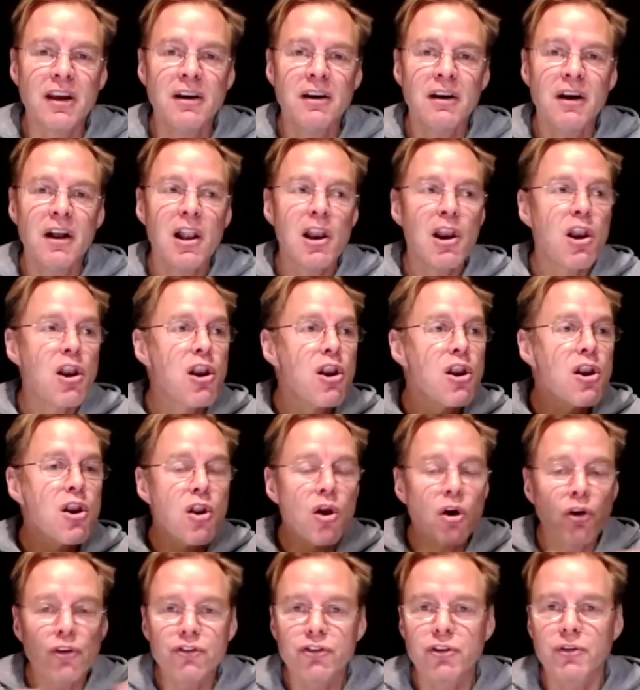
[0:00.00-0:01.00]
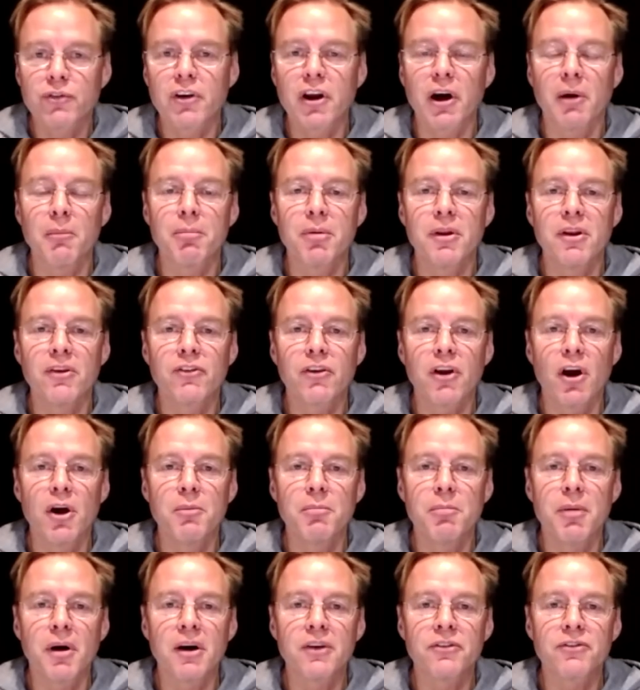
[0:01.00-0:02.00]
lots of companies go
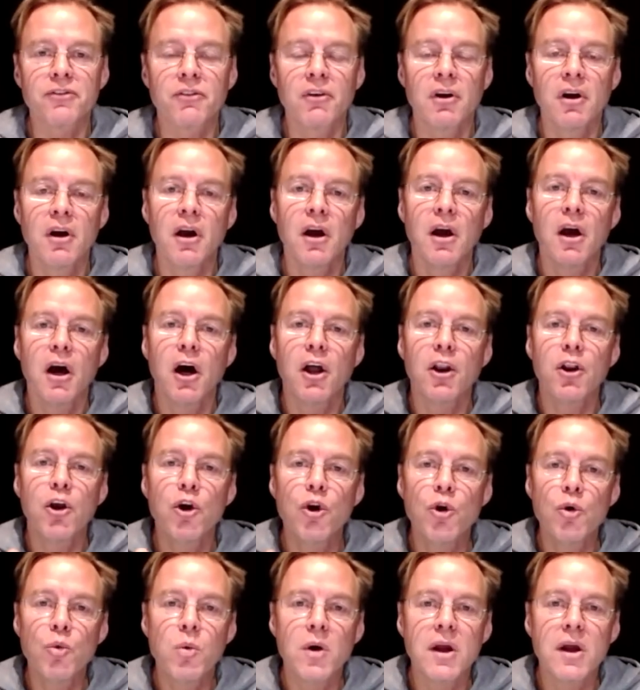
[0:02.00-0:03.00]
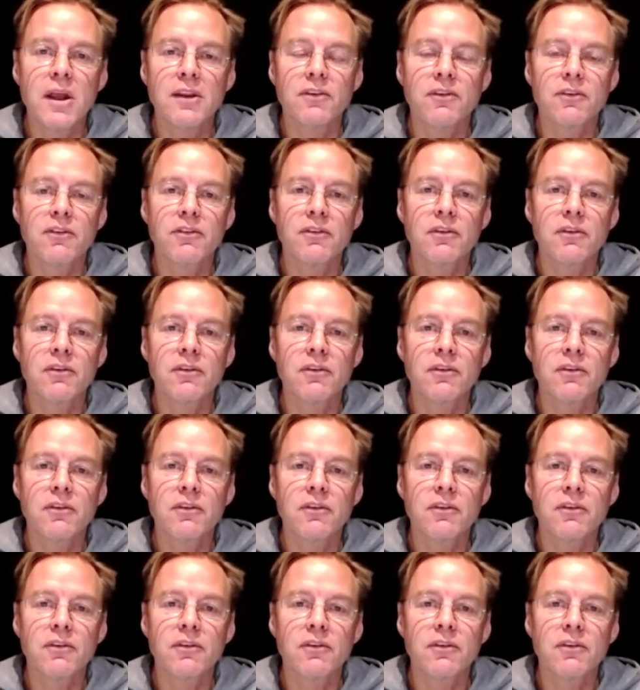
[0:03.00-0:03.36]
bust, and who wins?